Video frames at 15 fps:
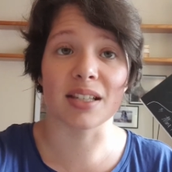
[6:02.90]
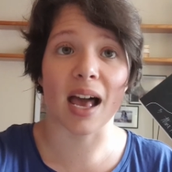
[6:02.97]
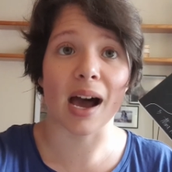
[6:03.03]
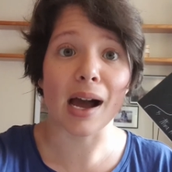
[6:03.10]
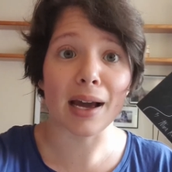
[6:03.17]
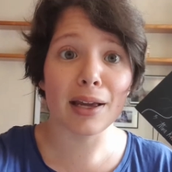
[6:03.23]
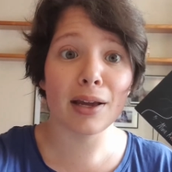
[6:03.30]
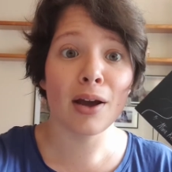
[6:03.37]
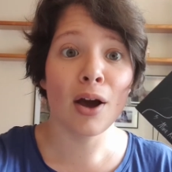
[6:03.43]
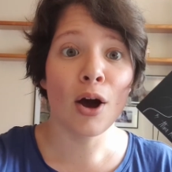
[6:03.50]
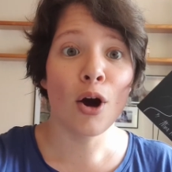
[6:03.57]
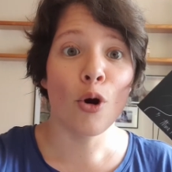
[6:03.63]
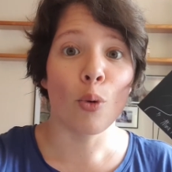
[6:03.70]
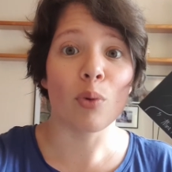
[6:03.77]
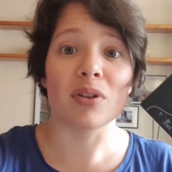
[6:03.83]
I
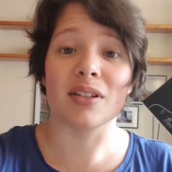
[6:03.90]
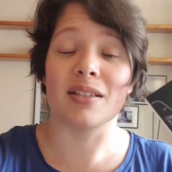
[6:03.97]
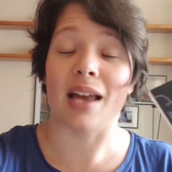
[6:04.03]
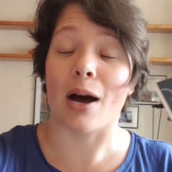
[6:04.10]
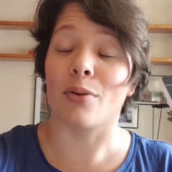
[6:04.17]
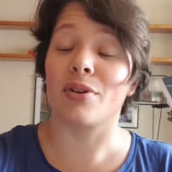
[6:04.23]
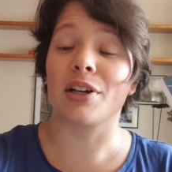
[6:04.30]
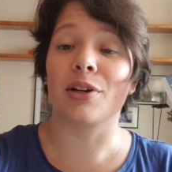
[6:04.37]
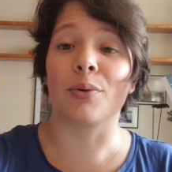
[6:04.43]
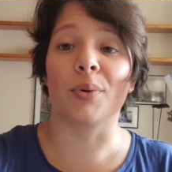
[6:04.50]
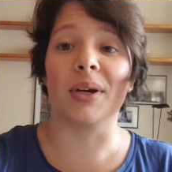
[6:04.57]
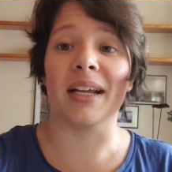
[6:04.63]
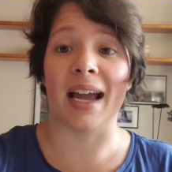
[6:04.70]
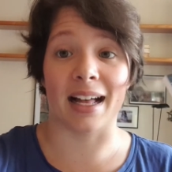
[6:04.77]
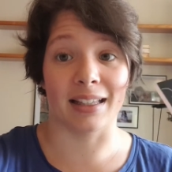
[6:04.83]
was doubting
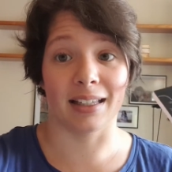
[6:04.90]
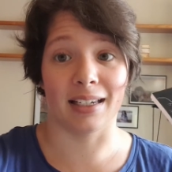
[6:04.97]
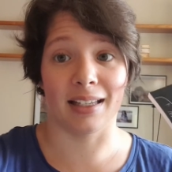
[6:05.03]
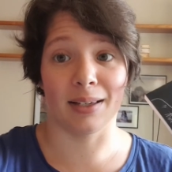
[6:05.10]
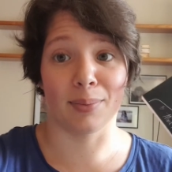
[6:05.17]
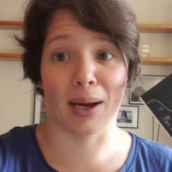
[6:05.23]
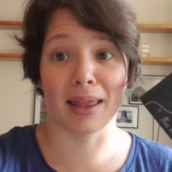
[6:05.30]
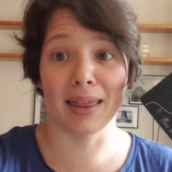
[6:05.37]
reality by